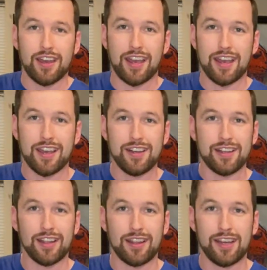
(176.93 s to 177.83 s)
And
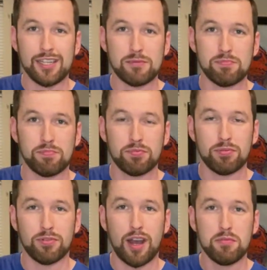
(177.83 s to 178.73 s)
that's
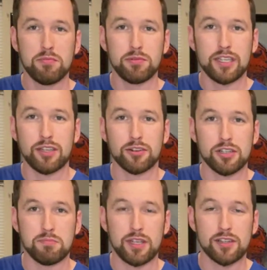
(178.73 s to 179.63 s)
probably going
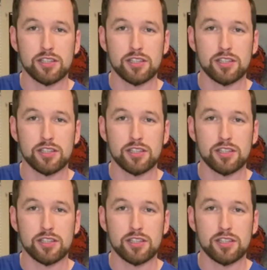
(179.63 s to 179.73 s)
to be the